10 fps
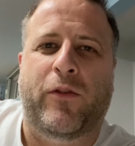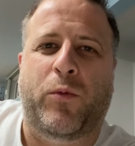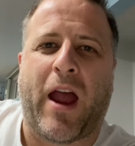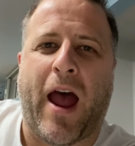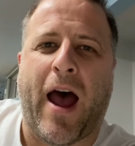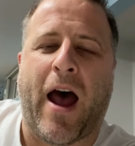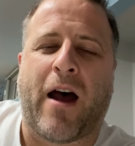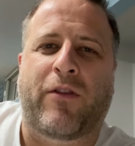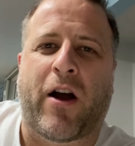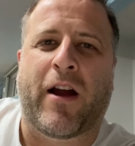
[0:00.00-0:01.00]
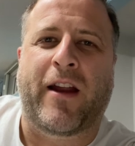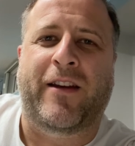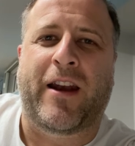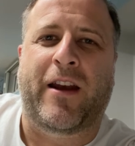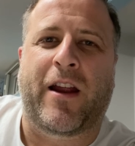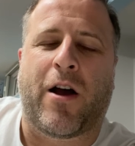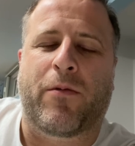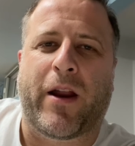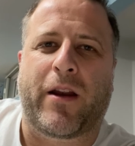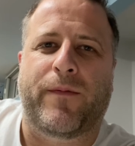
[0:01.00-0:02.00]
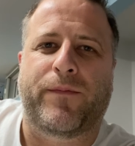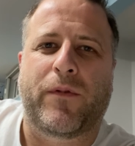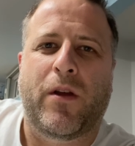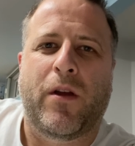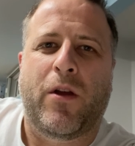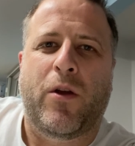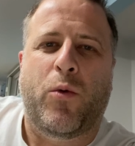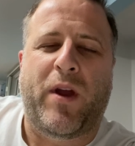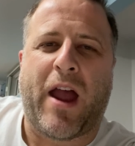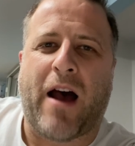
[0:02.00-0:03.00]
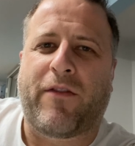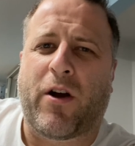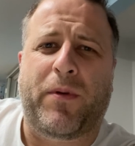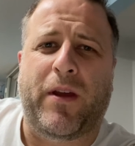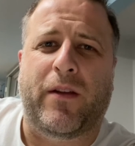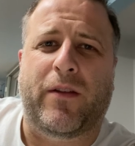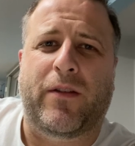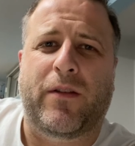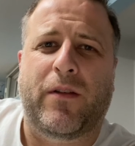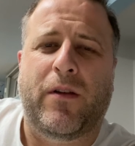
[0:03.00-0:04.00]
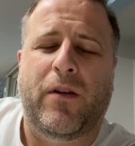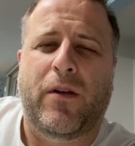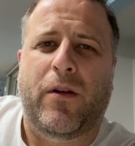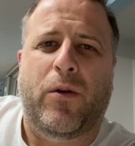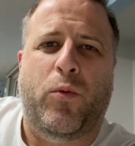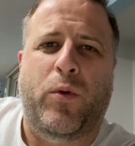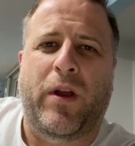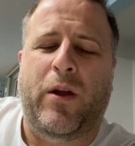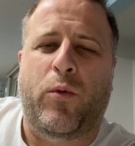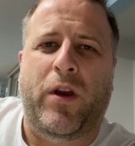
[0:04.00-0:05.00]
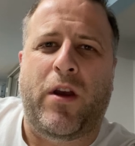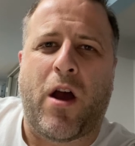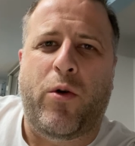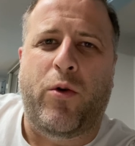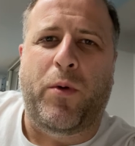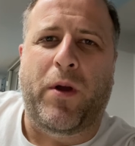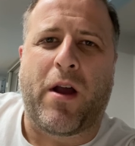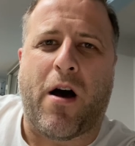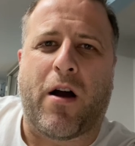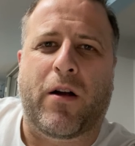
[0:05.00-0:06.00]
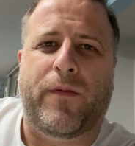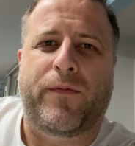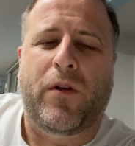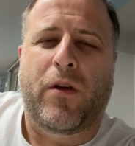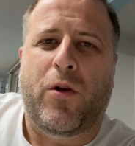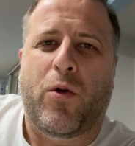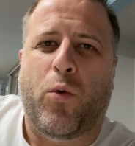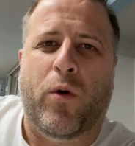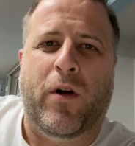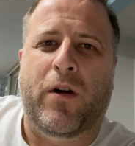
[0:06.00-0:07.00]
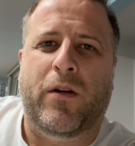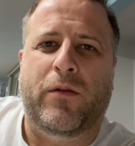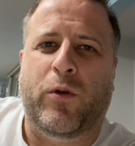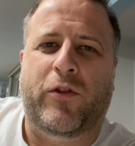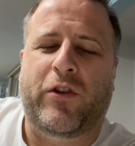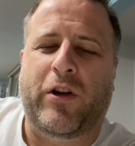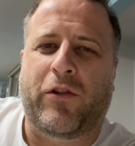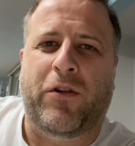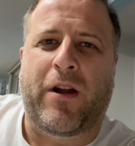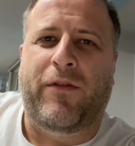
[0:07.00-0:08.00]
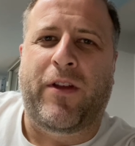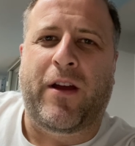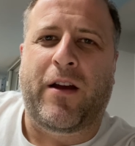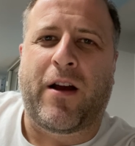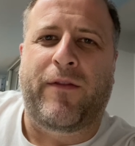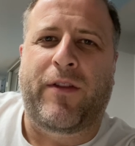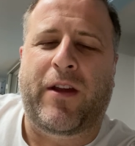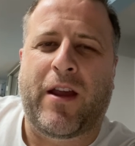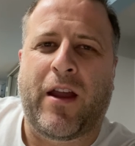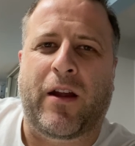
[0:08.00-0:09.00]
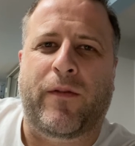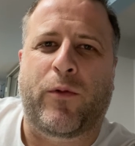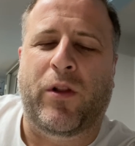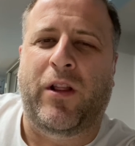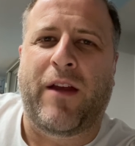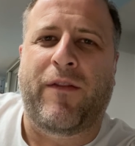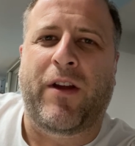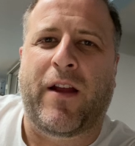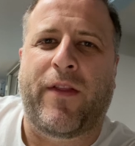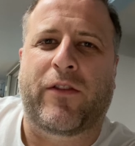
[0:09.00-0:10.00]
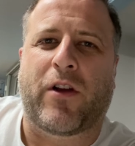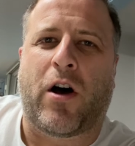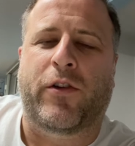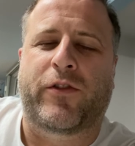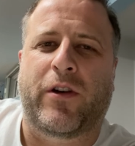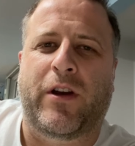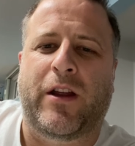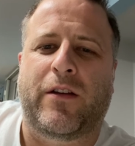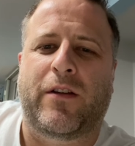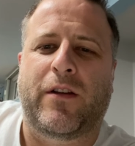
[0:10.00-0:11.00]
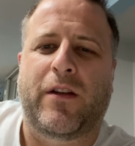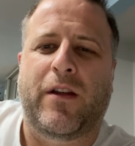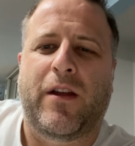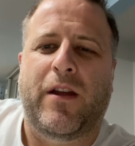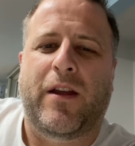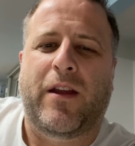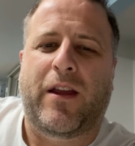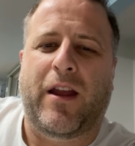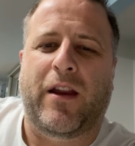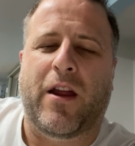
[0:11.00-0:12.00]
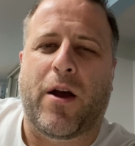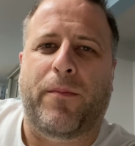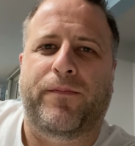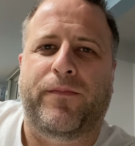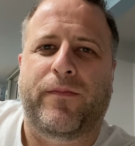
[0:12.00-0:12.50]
we have our identity already. We have our peace. We we know who we are. We're we're children of the of the King. We're living in this alternate kingdom